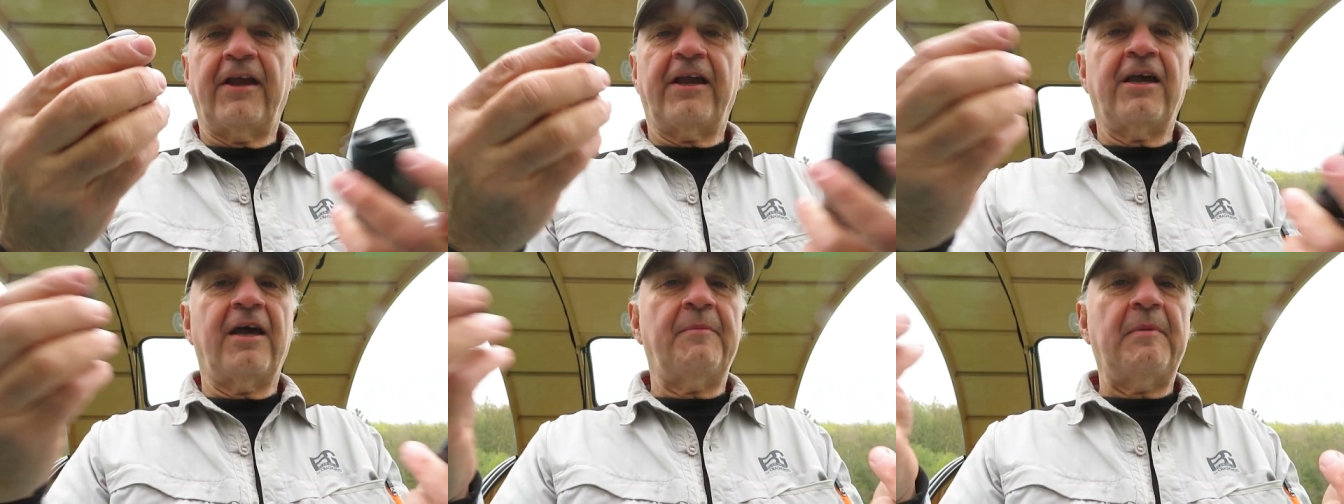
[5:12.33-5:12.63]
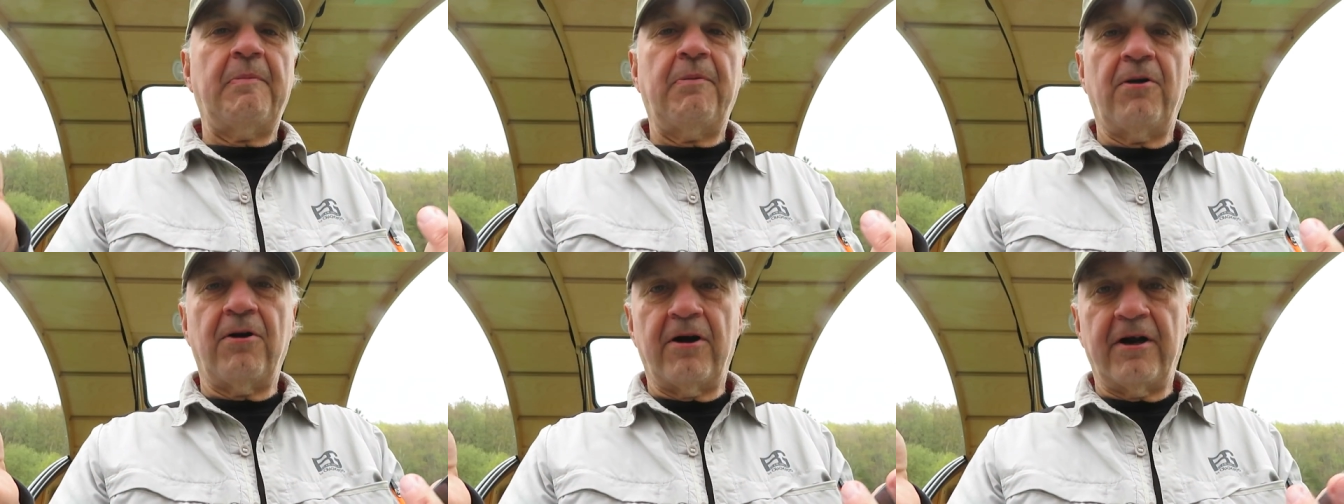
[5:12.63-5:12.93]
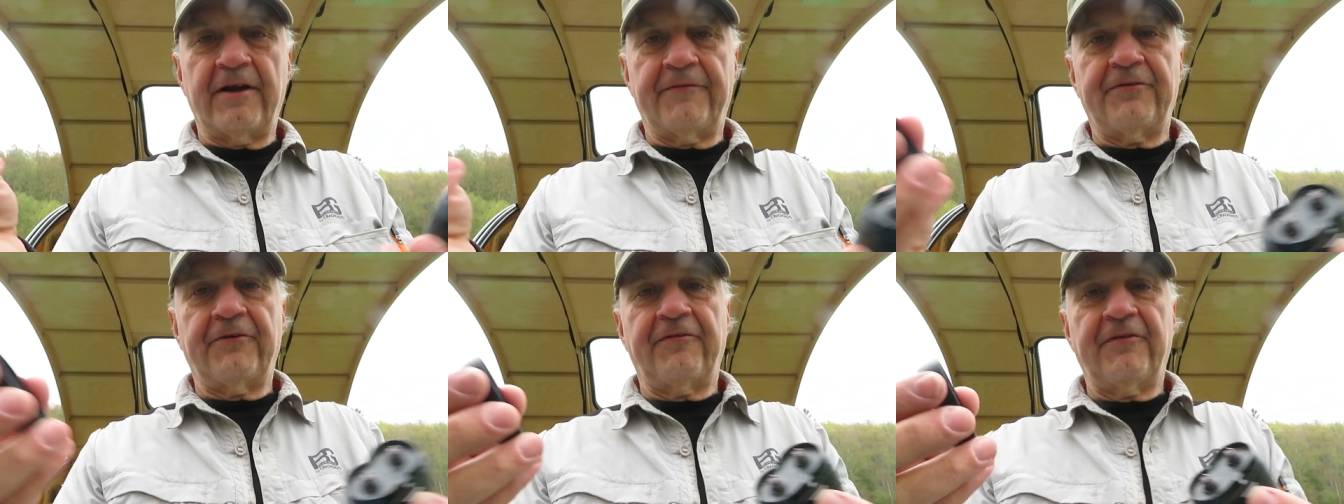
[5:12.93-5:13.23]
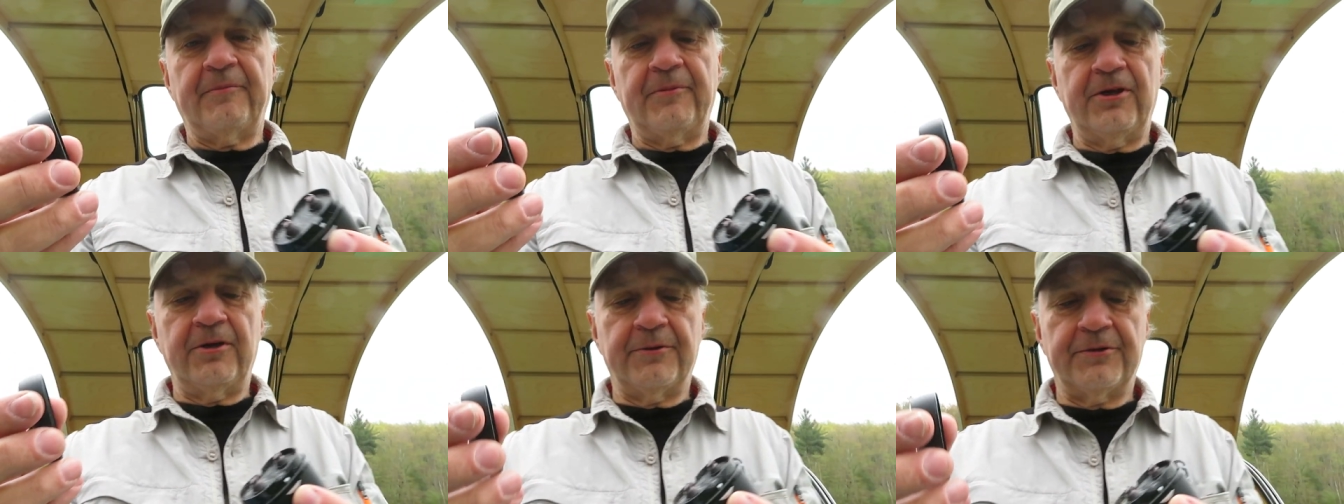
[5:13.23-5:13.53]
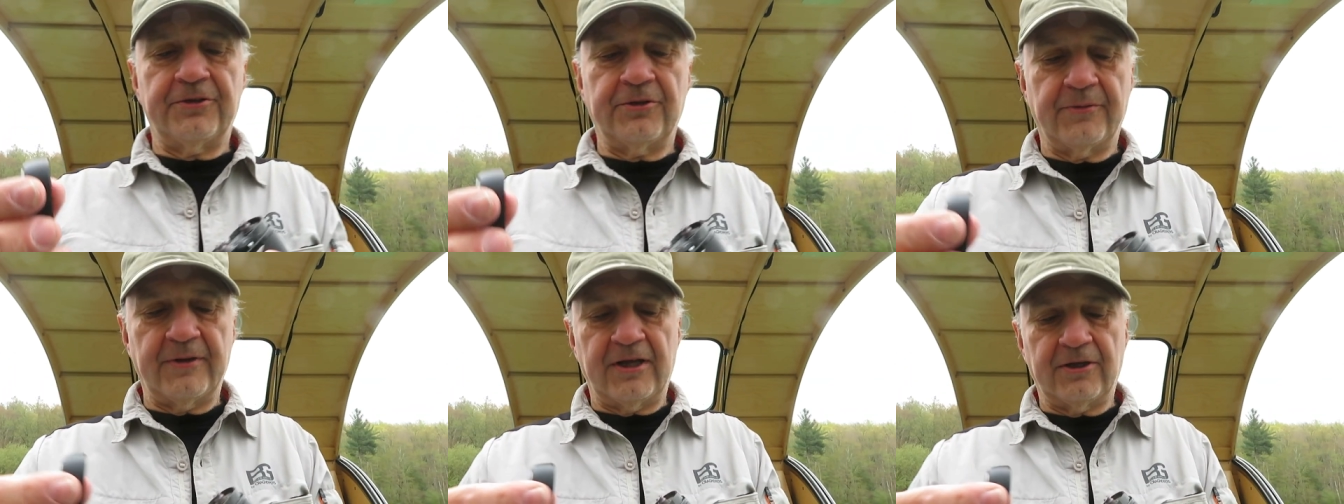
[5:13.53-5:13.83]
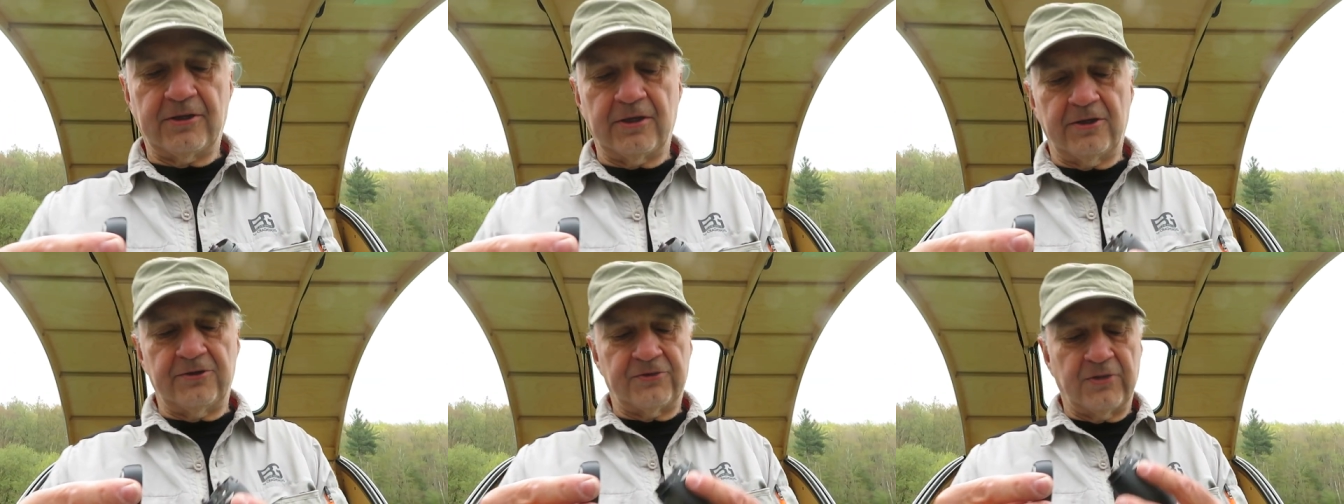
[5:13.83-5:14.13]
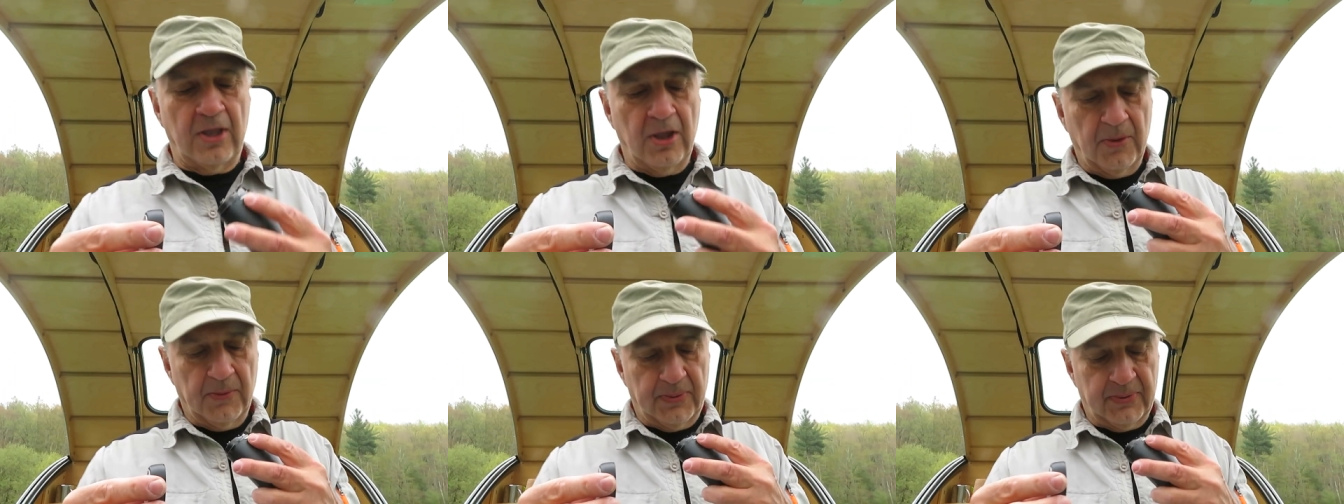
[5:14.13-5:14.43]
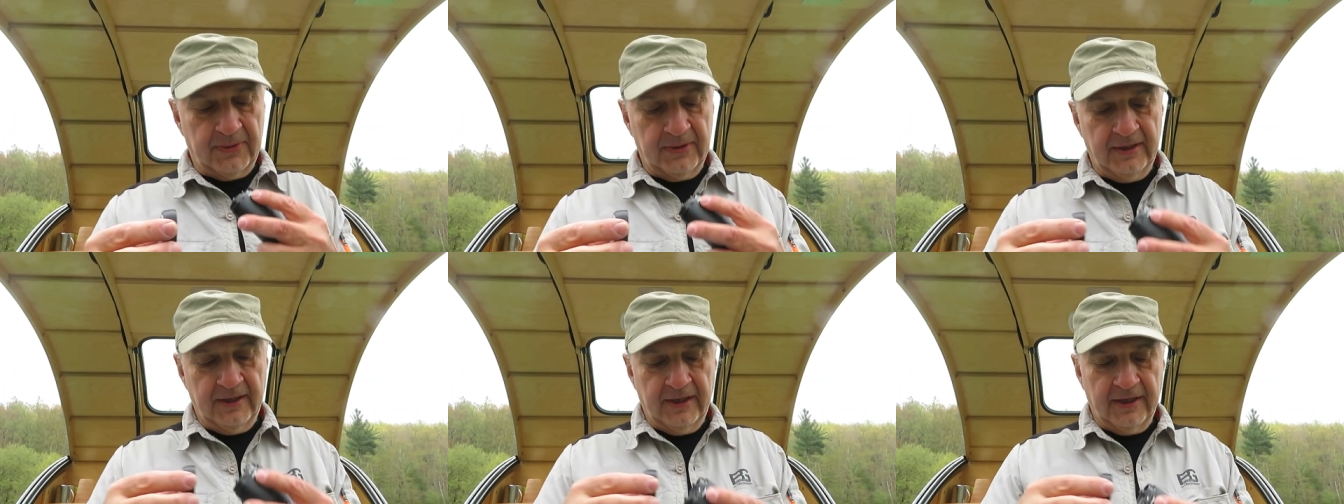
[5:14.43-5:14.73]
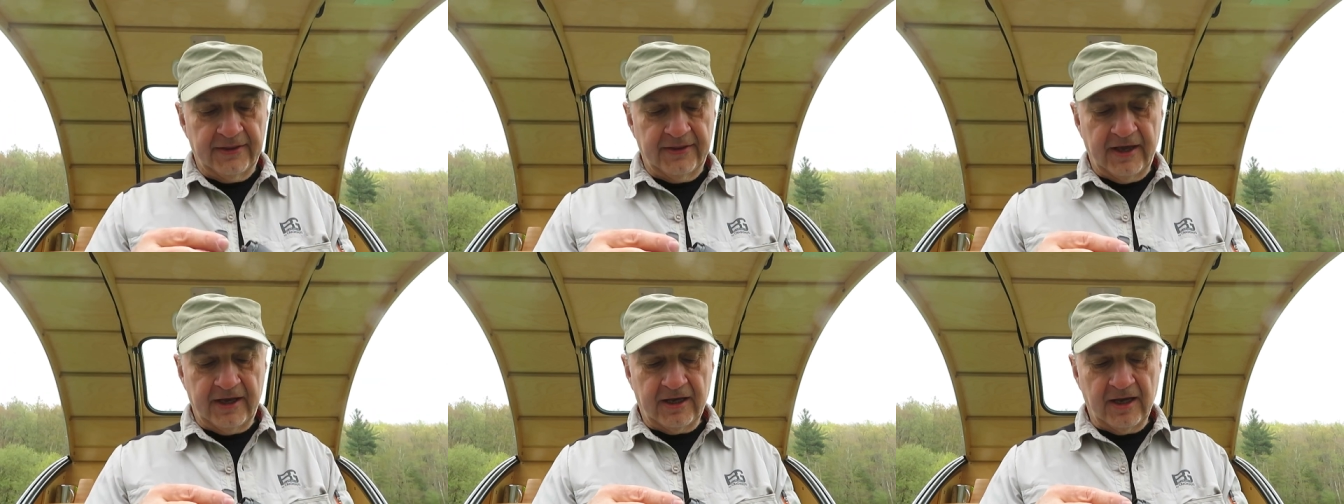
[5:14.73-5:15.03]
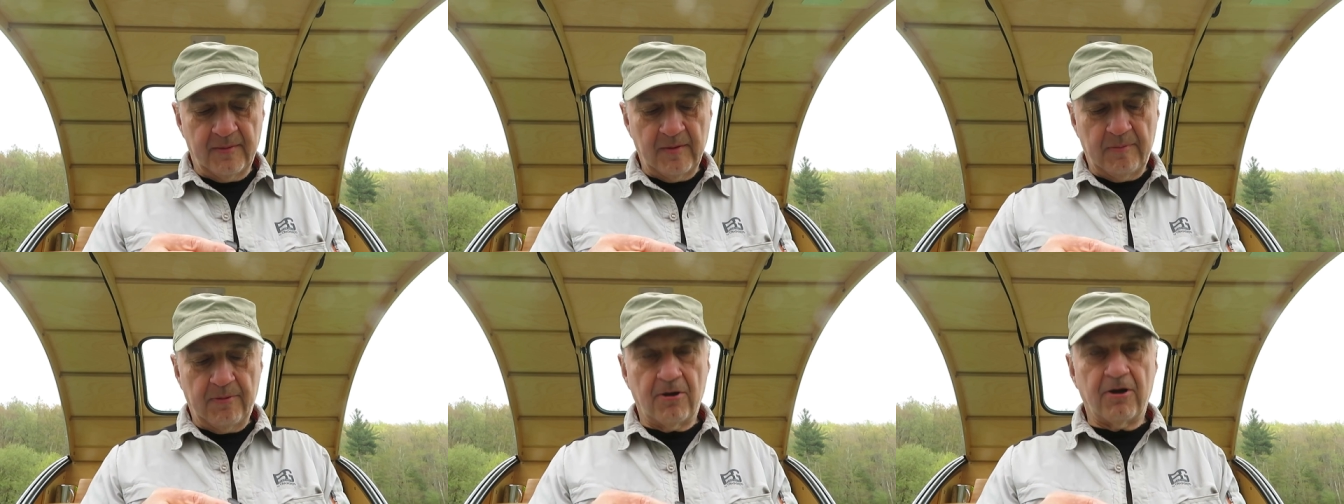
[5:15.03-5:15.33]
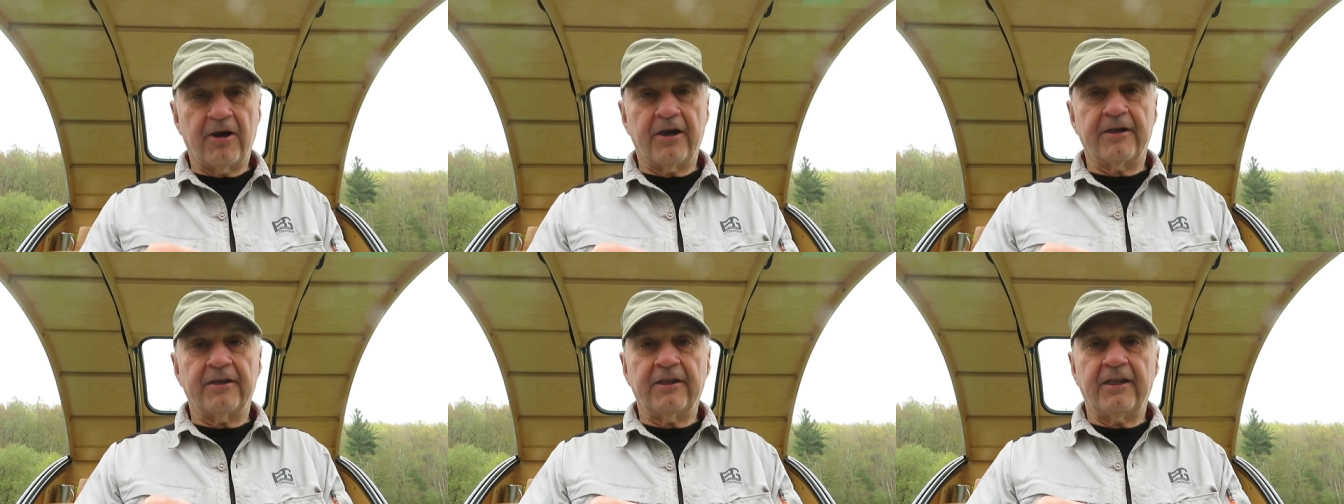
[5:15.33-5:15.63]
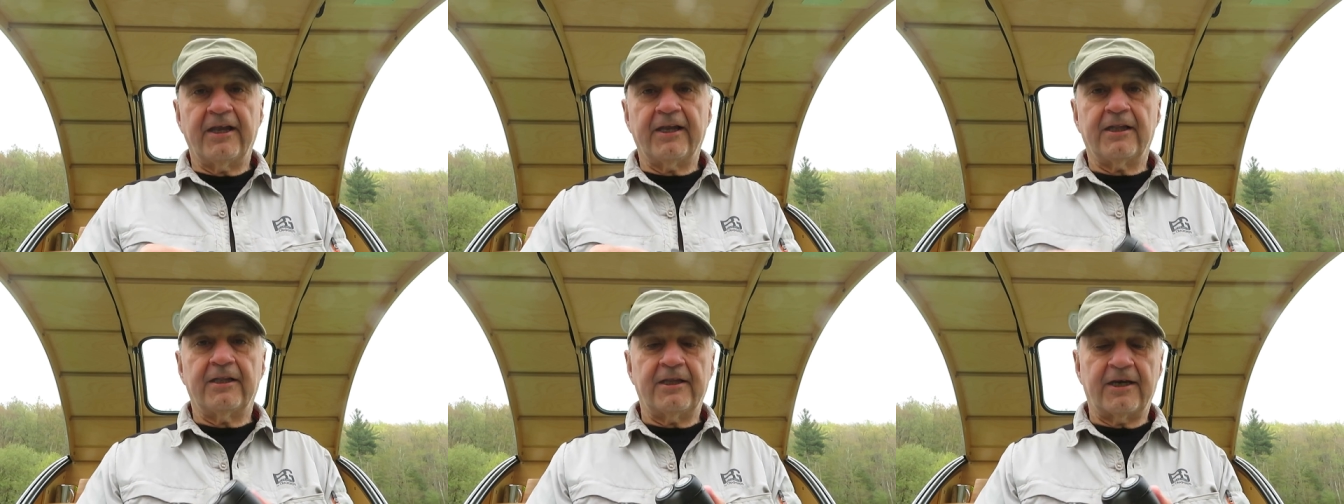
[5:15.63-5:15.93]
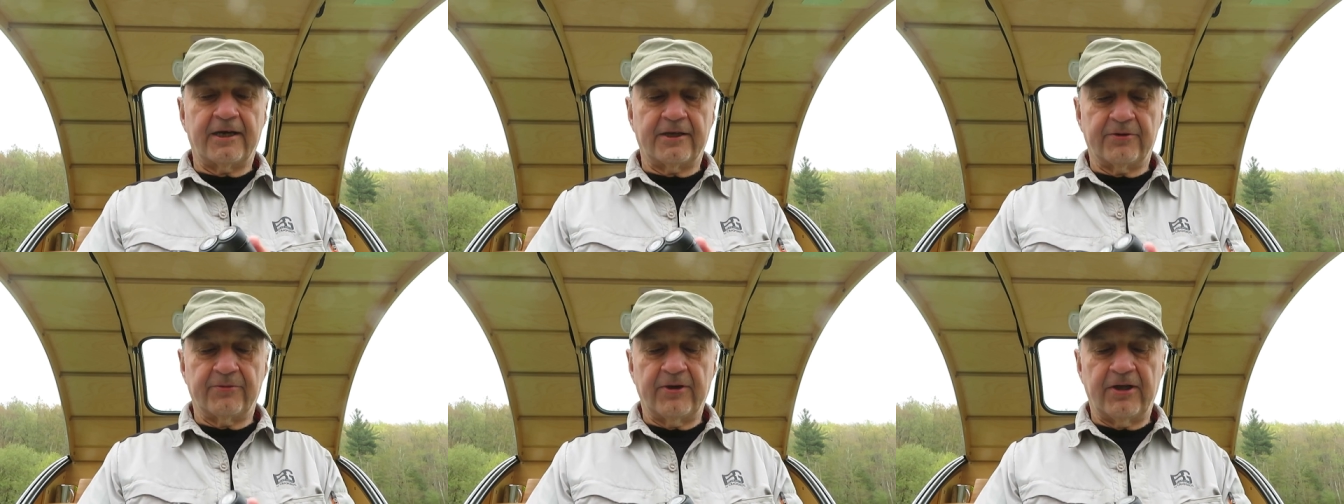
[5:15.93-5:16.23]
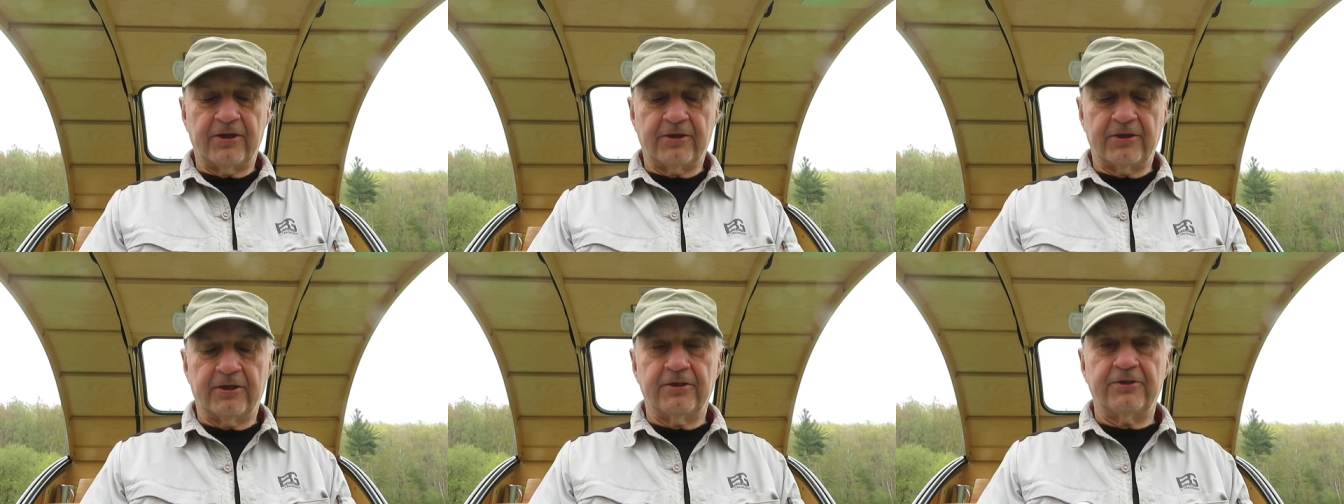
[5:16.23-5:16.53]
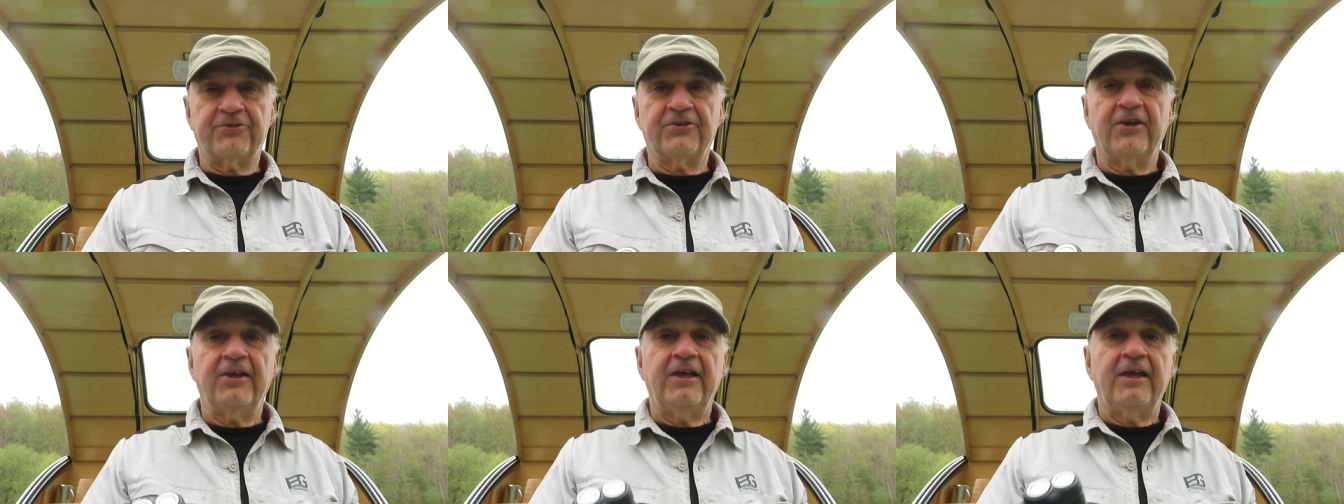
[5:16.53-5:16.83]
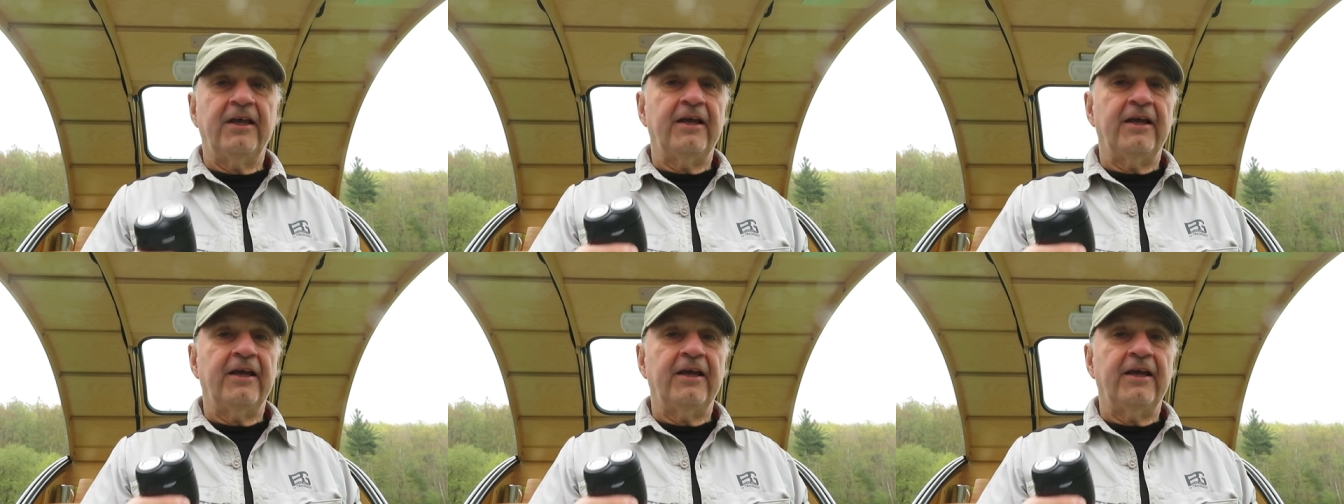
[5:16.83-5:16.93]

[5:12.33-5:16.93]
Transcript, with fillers: They come apart, if you're familiar with Norelco's, they come apart like a lot of Norelco's.